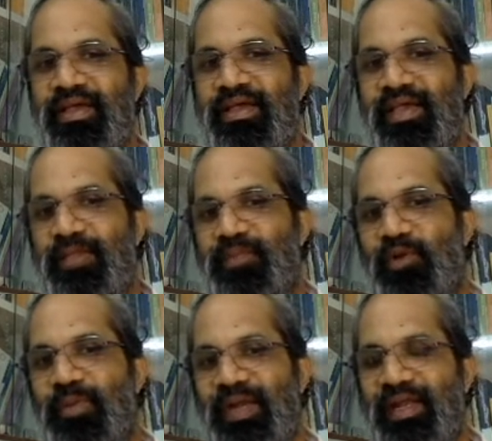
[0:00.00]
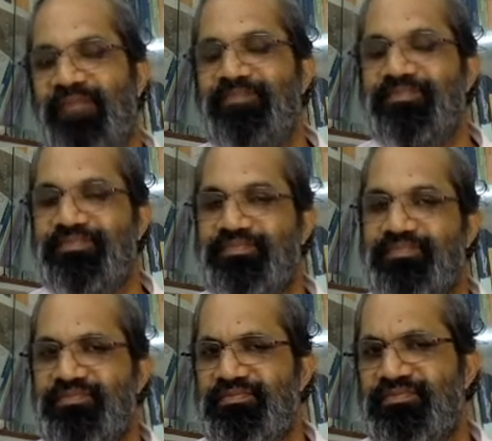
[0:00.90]
A proper name,
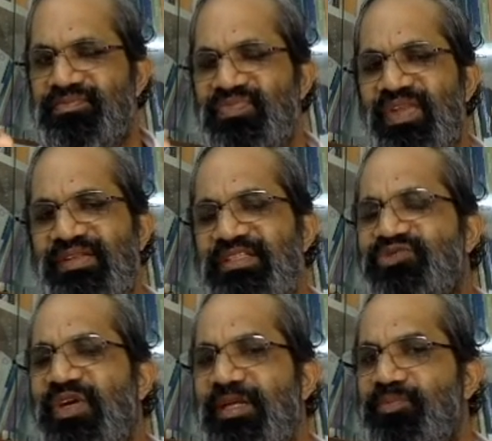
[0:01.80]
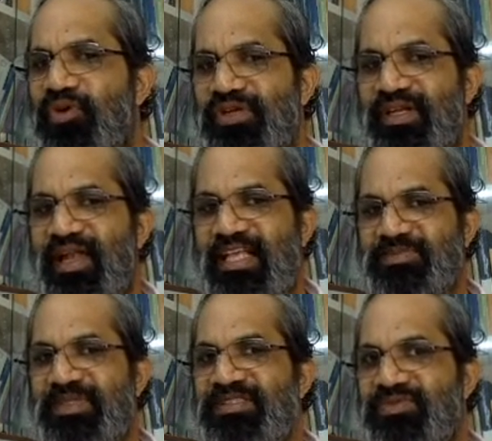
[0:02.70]
this one important
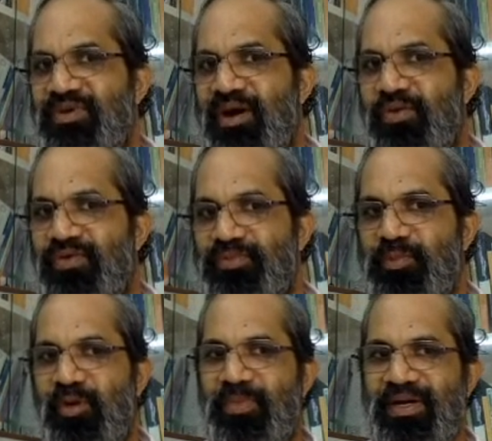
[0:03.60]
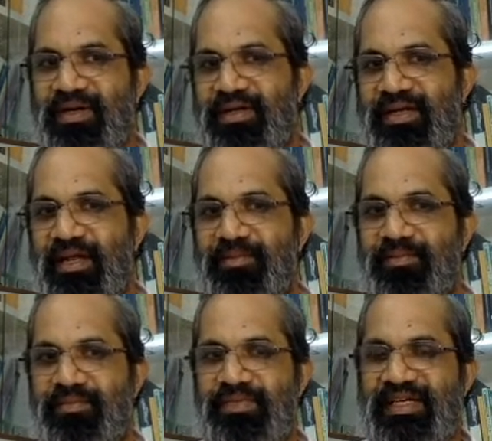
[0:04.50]
aspects, how a proper
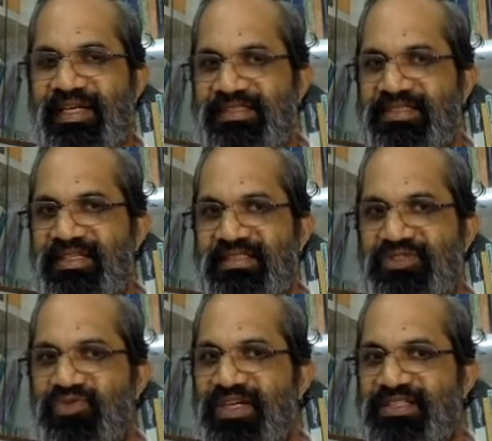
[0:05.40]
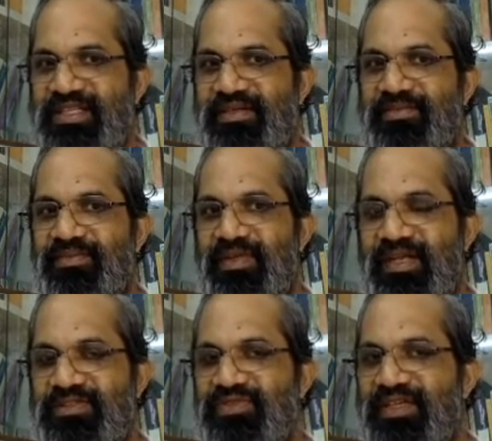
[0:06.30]
name does its function.
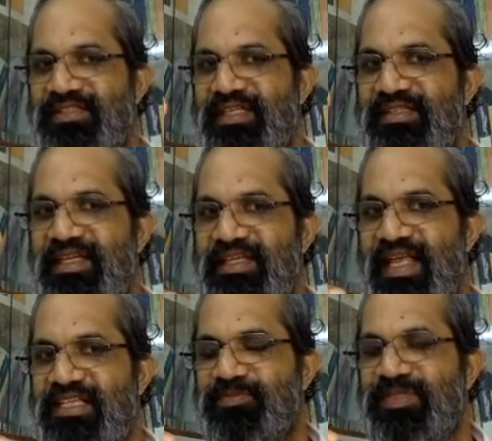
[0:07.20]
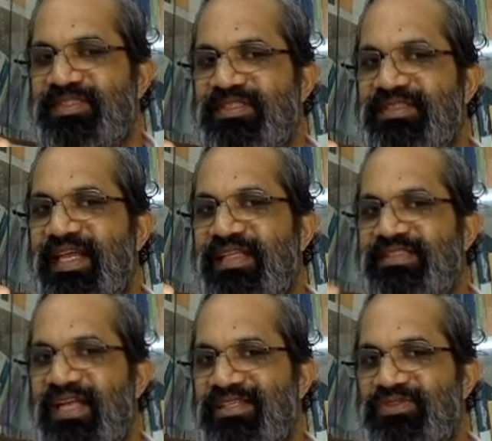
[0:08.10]
As we have seen, that expresses and
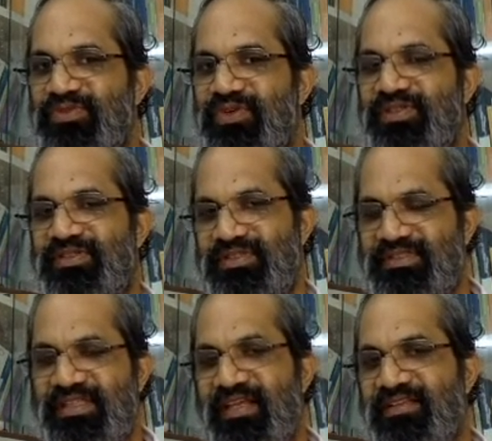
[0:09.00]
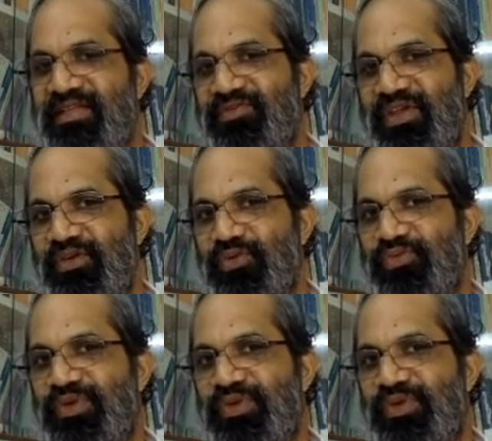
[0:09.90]
stands for. It's another way of